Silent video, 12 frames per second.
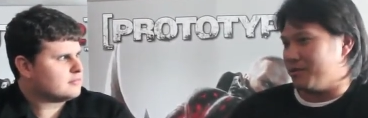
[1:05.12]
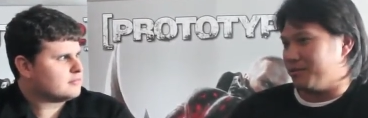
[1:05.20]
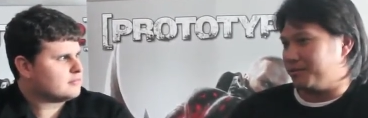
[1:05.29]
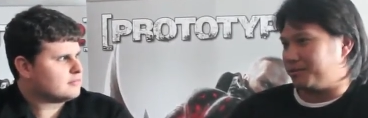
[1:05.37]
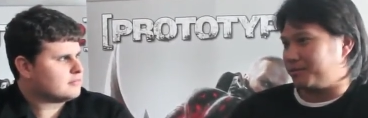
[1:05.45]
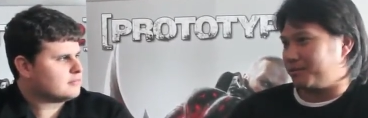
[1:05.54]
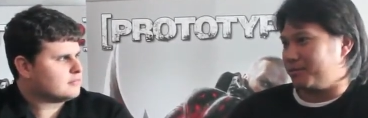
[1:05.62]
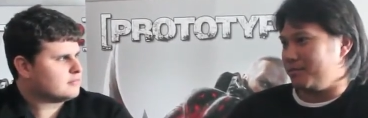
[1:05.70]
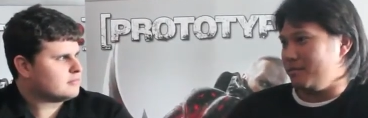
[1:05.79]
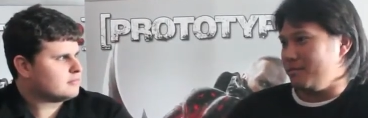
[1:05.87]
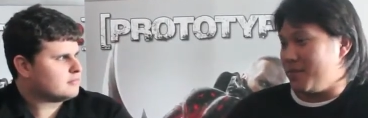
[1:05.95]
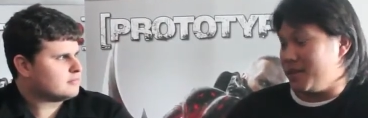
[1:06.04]
Speaker 1: to
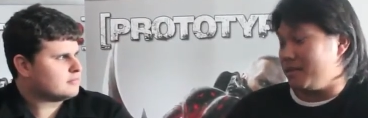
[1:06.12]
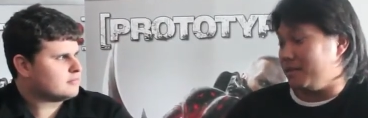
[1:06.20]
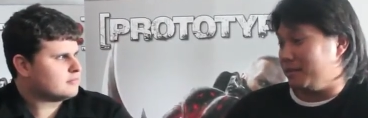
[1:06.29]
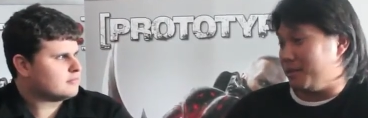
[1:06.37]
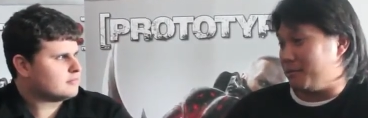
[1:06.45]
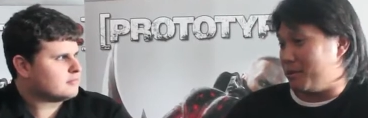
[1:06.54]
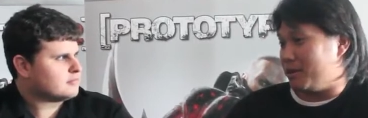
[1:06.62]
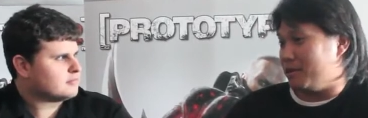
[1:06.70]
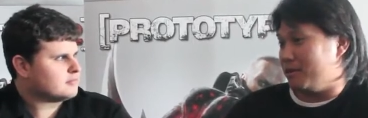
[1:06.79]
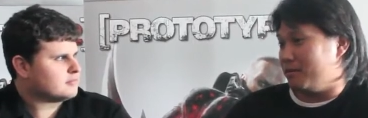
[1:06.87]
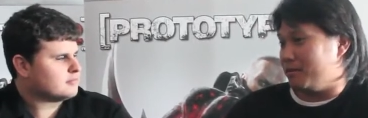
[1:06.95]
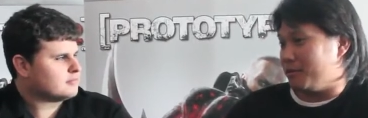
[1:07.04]
basically
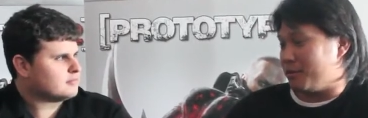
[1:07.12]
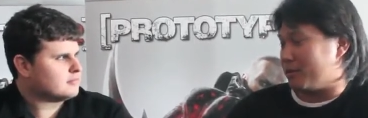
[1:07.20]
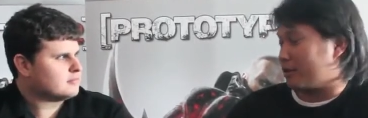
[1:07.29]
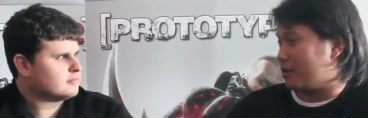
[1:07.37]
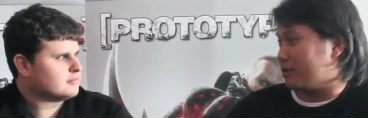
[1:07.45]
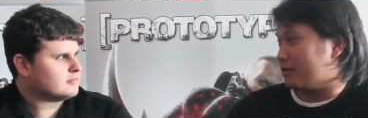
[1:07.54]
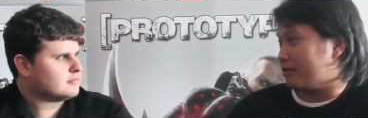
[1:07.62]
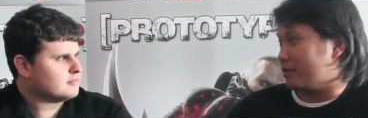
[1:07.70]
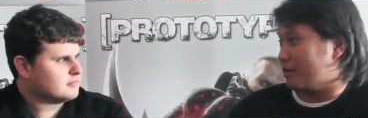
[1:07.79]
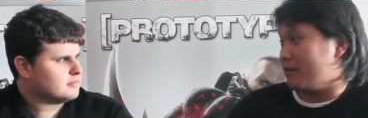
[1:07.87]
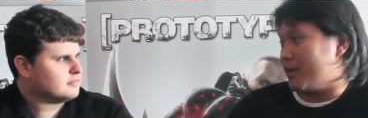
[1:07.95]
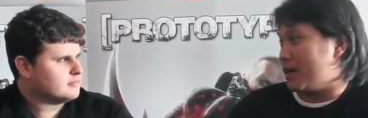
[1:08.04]
rid New York of,
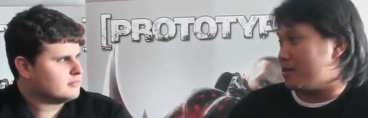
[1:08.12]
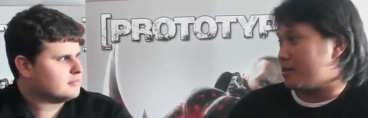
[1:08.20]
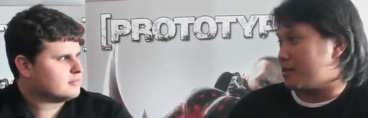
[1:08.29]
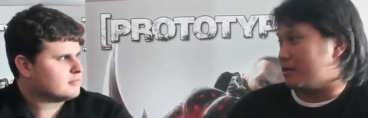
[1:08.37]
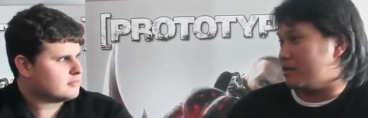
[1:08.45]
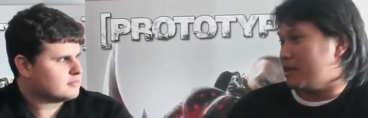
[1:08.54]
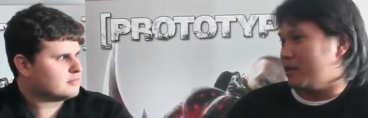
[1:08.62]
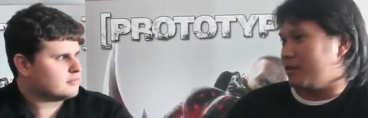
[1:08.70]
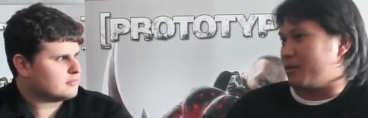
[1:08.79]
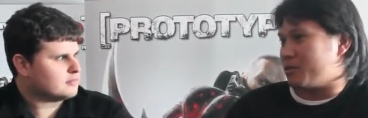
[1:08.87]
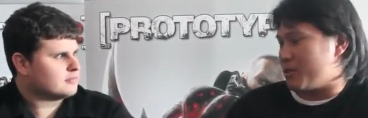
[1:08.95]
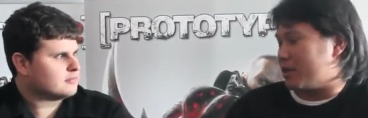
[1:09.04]
of the virus, and
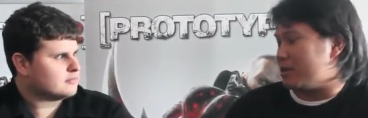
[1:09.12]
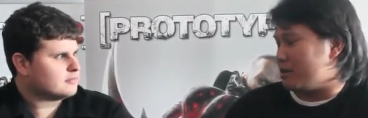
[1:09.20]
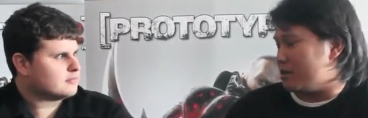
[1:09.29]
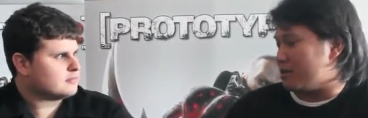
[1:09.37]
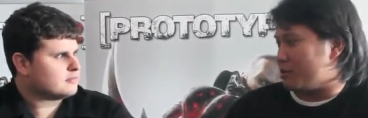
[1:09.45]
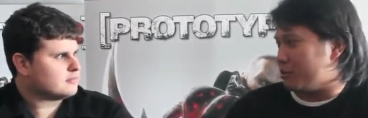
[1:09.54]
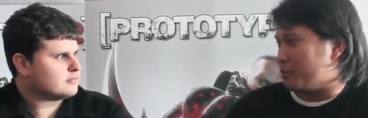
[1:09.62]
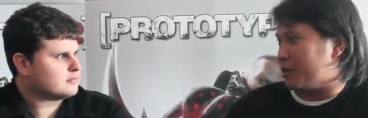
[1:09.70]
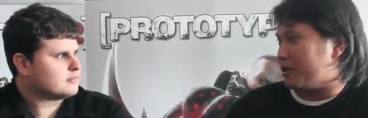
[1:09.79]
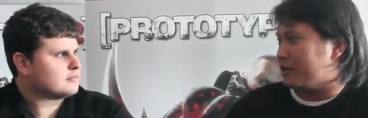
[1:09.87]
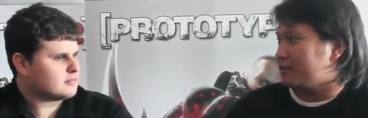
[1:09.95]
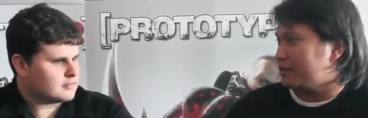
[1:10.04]
goes about it in his own
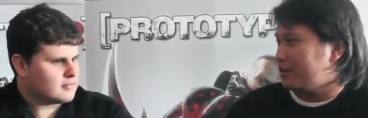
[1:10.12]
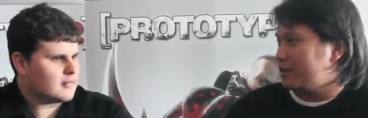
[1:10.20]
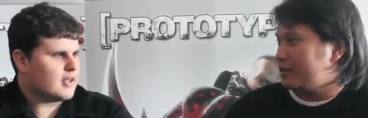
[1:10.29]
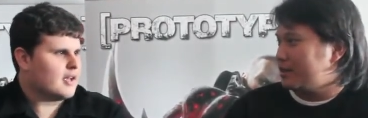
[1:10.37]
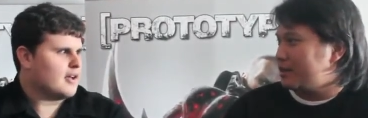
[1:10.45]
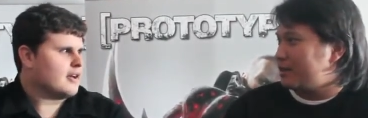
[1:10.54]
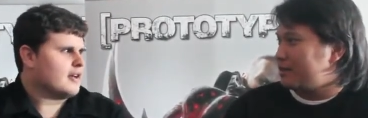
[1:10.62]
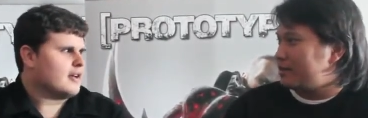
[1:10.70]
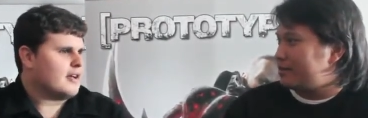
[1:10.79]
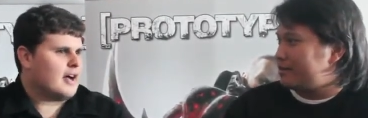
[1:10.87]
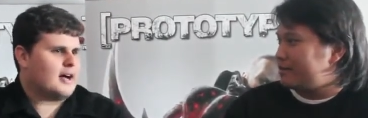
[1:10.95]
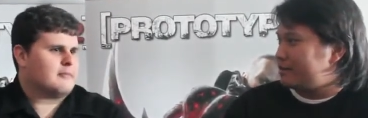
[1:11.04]
way.
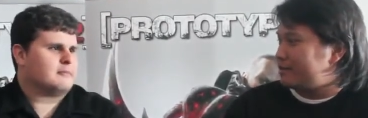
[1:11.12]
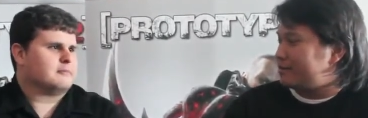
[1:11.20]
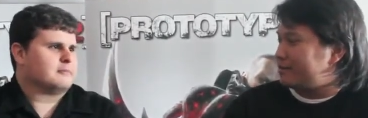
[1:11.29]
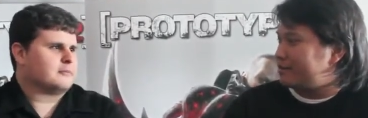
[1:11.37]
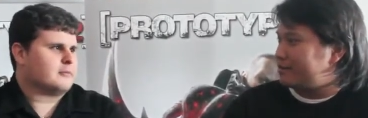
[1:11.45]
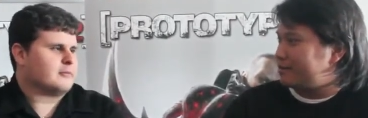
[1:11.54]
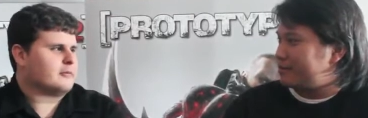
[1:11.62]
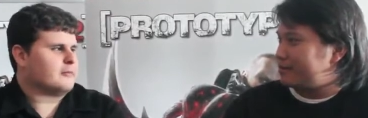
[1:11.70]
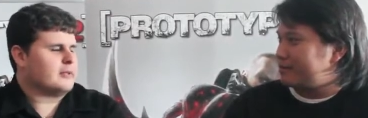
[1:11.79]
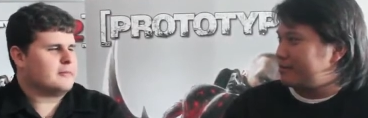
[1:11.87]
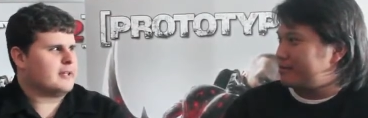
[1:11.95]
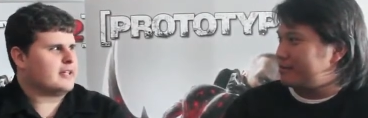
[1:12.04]
Speaker 2: Um,
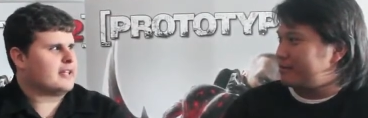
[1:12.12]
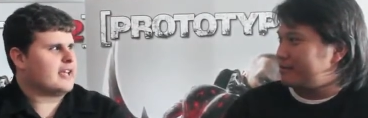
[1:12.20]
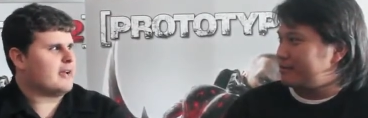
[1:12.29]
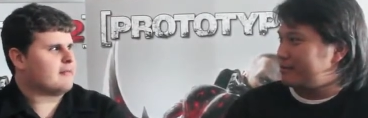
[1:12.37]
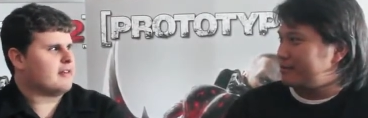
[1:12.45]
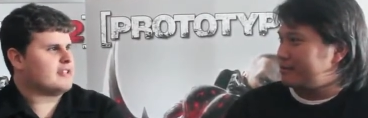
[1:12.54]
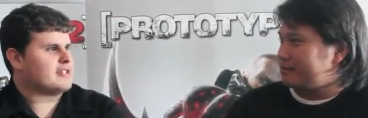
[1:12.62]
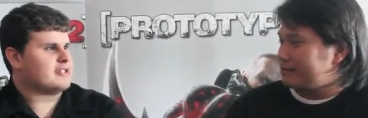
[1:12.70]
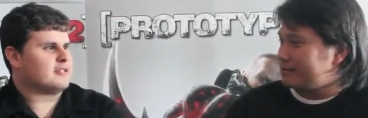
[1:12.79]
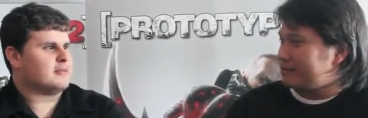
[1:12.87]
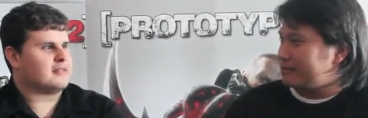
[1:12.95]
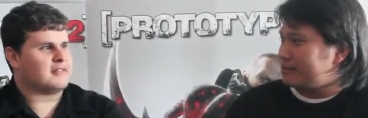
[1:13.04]
one play the game
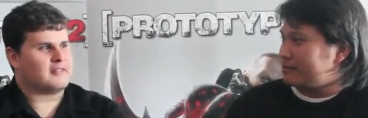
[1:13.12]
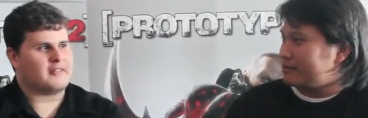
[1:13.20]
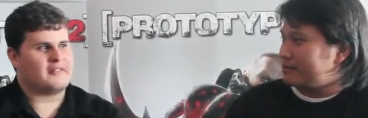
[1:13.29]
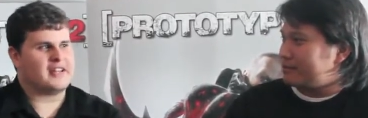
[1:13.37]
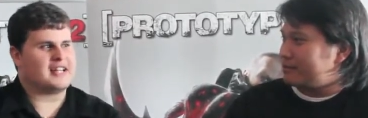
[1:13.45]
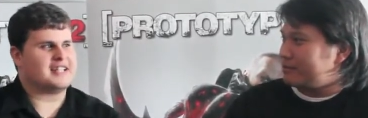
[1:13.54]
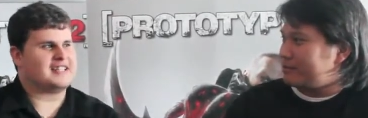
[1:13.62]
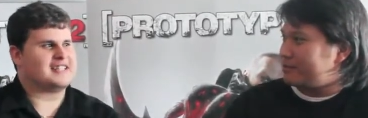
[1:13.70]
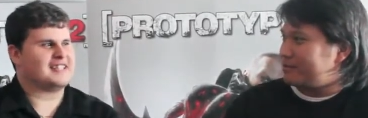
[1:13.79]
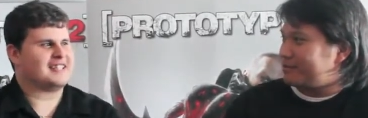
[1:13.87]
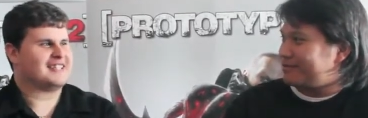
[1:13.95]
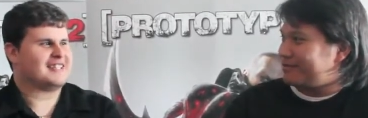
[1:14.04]
is a little bit of a
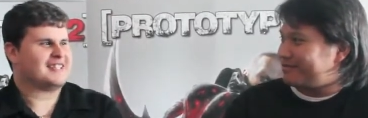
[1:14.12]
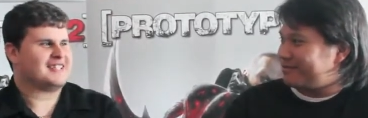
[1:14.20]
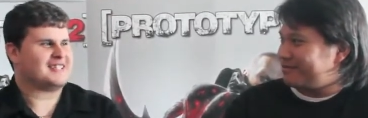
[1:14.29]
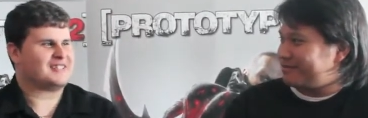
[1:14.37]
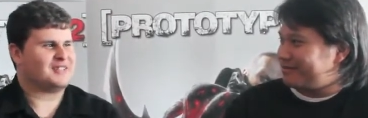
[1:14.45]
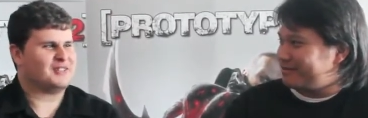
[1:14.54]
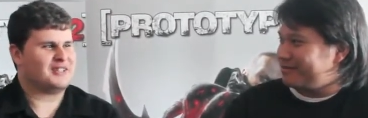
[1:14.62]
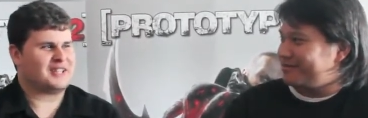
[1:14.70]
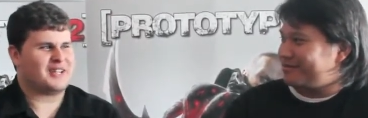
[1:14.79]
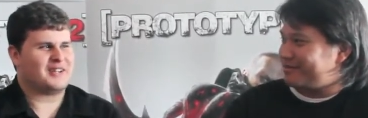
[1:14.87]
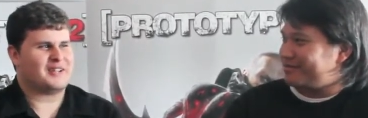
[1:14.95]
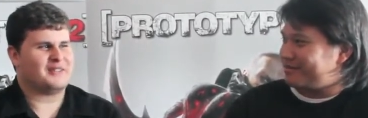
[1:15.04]
revenge
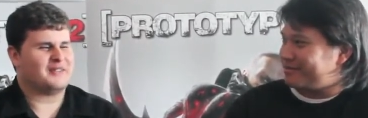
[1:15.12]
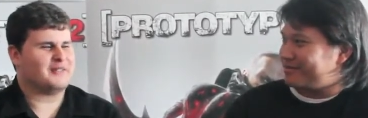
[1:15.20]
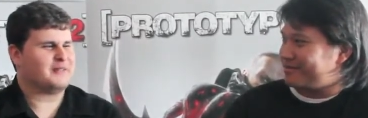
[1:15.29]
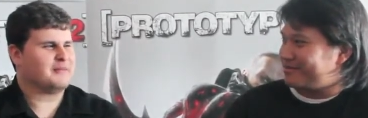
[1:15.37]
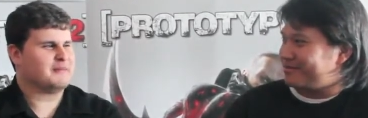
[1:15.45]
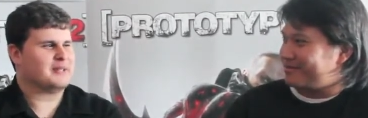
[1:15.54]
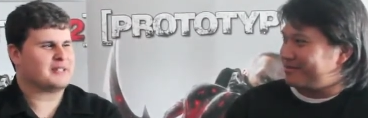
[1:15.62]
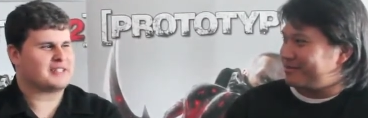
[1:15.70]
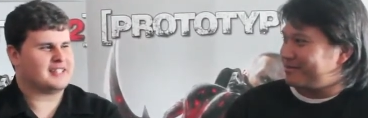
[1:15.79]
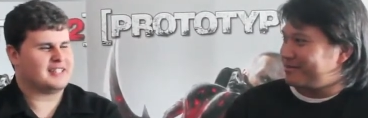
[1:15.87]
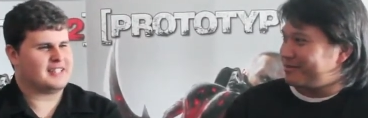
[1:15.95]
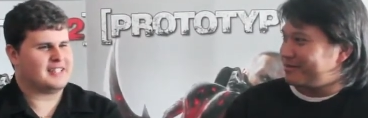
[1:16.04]
story going on with
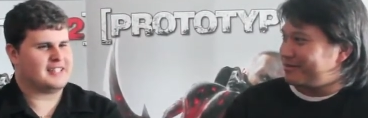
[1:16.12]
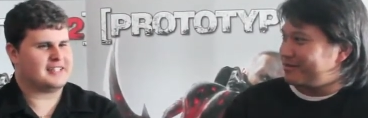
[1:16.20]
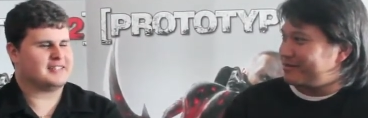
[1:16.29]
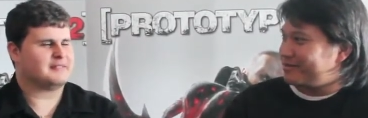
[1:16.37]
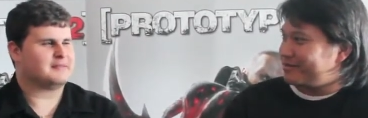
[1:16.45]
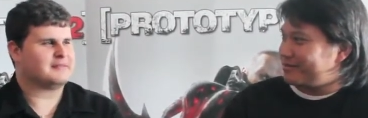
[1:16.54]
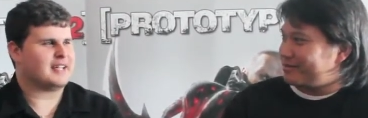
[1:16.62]
Mercer and